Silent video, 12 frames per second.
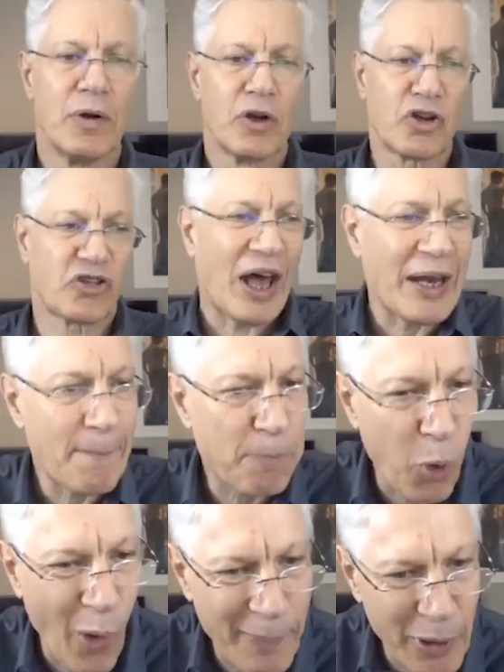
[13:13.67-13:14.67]
Because
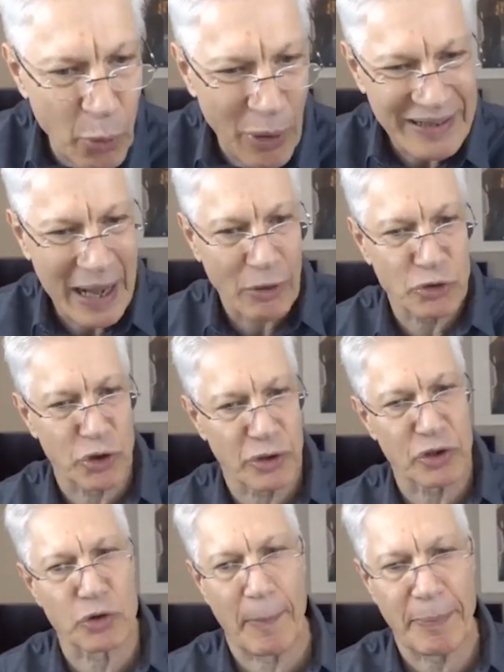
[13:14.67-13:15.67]
unemployment went down during
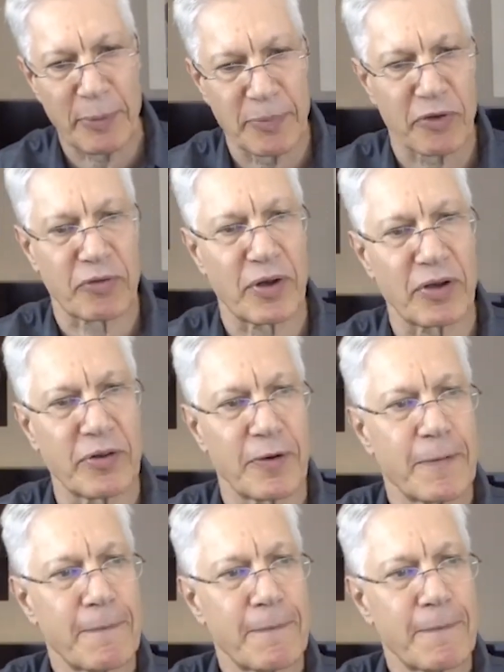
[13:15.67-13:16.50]
the Trump administration.